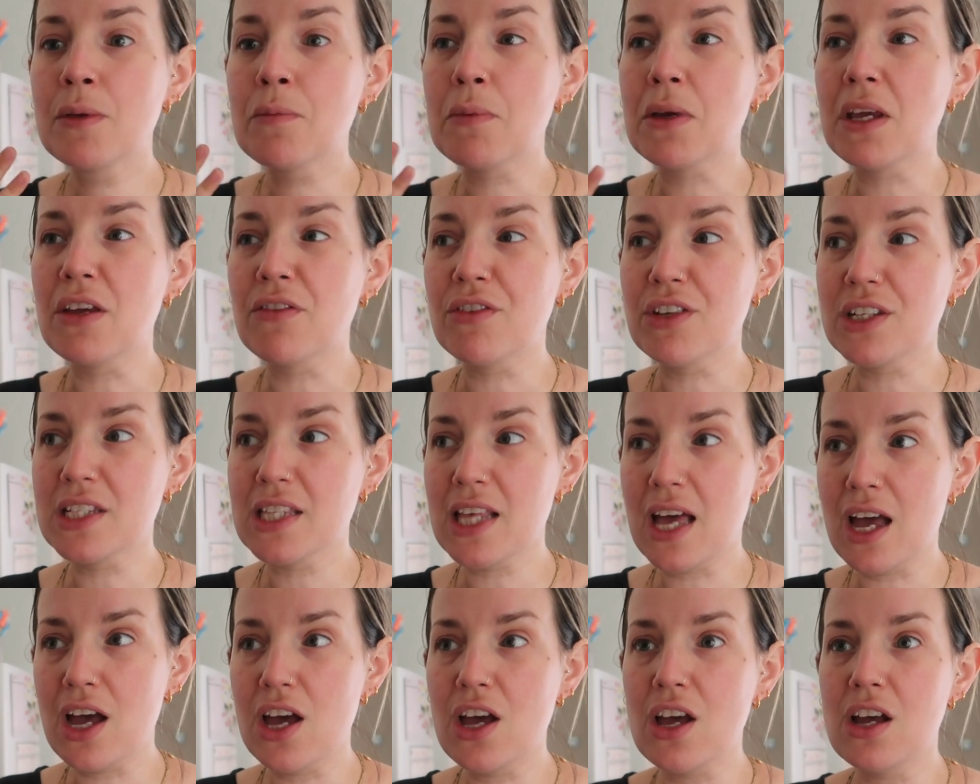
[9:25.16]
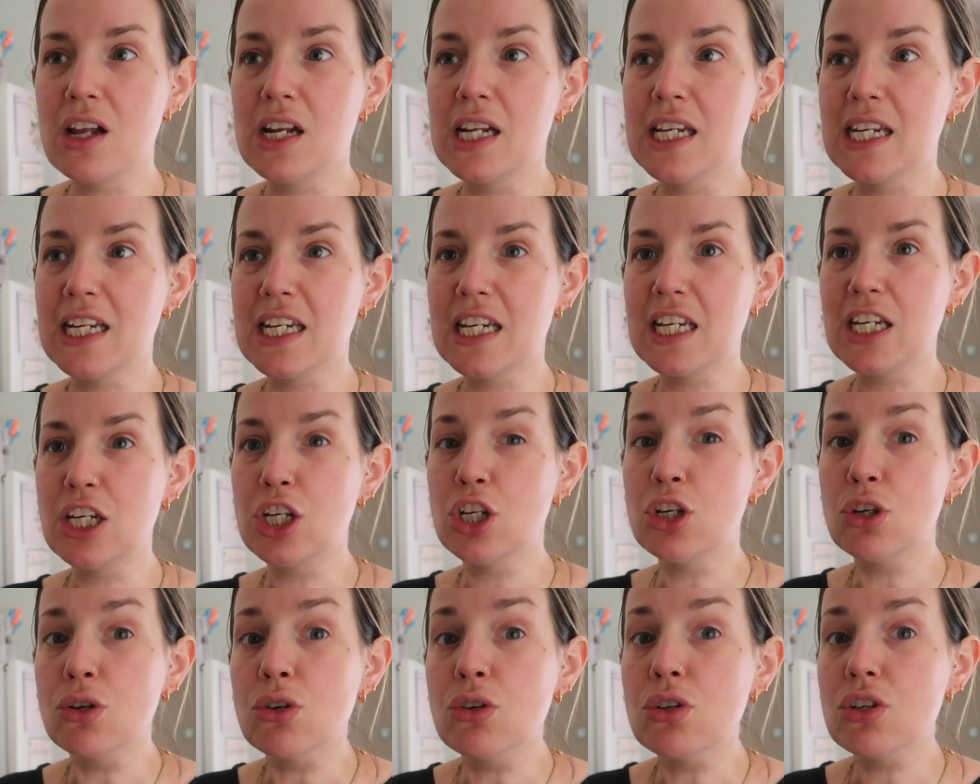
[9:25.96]
but if it's that early, he
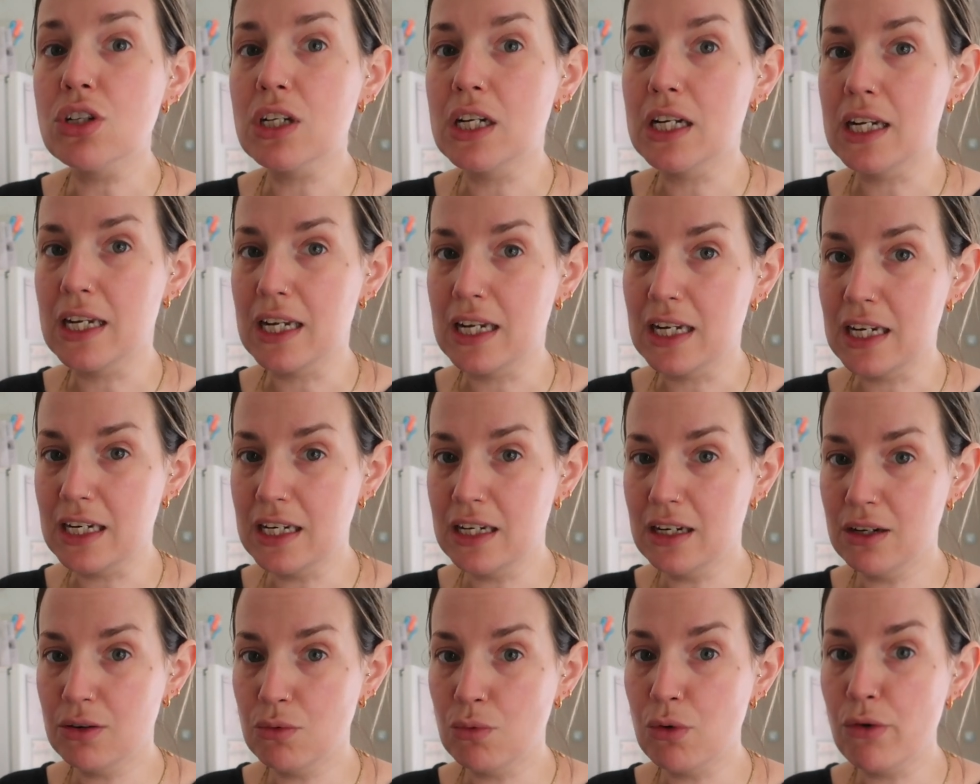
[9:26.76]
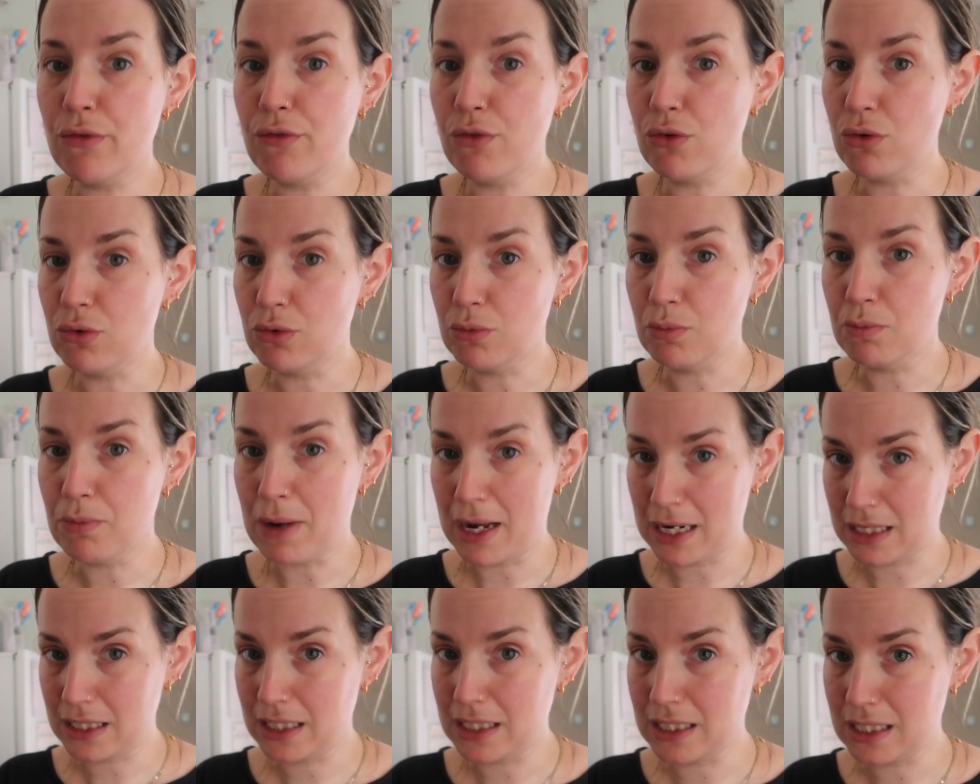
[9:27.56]
usually will fall
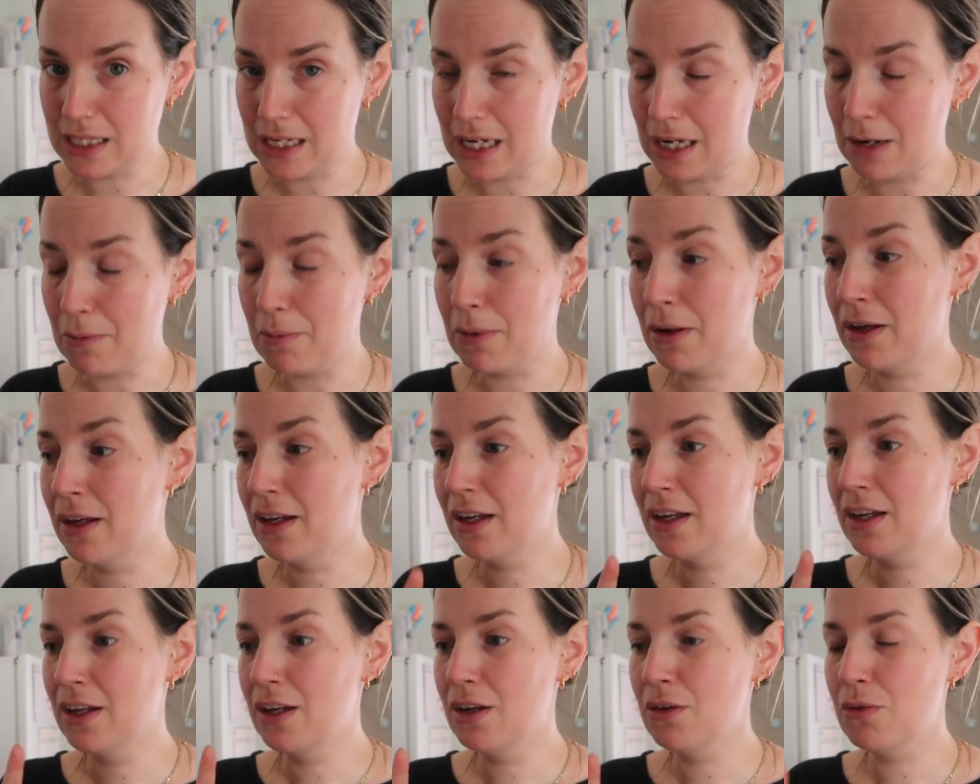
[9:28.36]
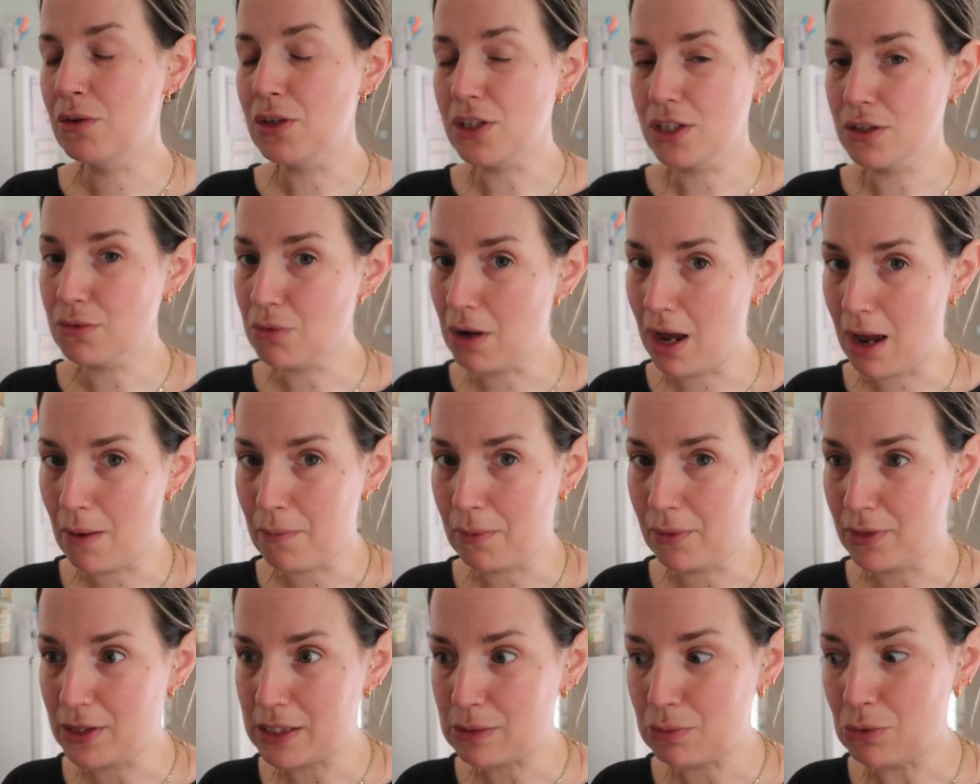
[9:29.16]
back to sleep, which is what
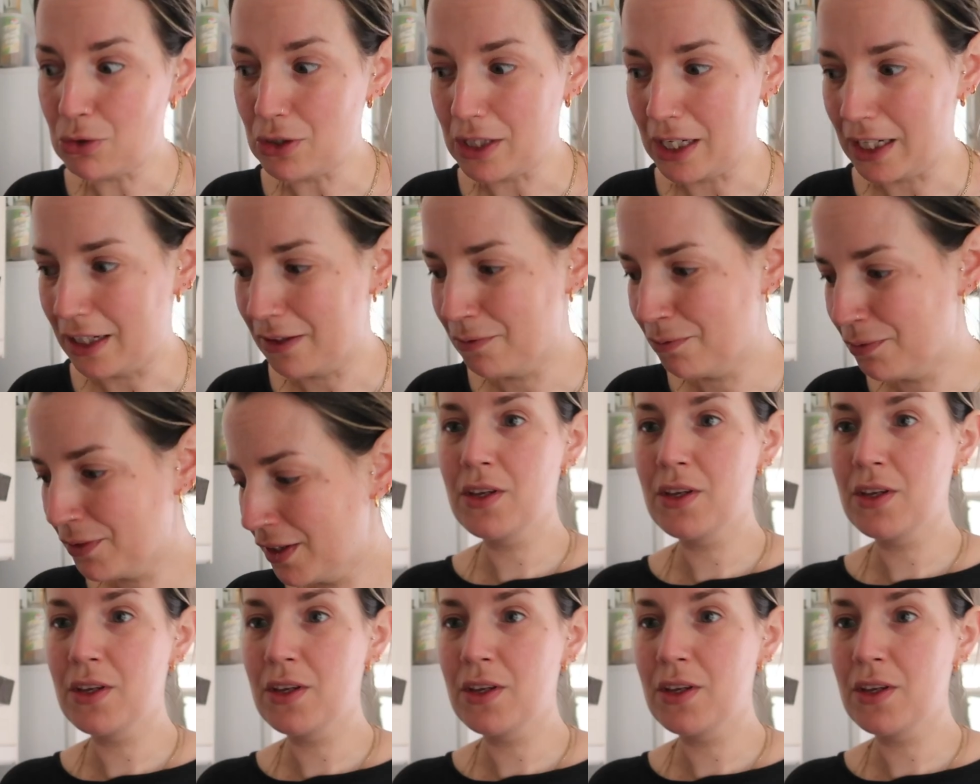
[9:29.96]
happened this morning.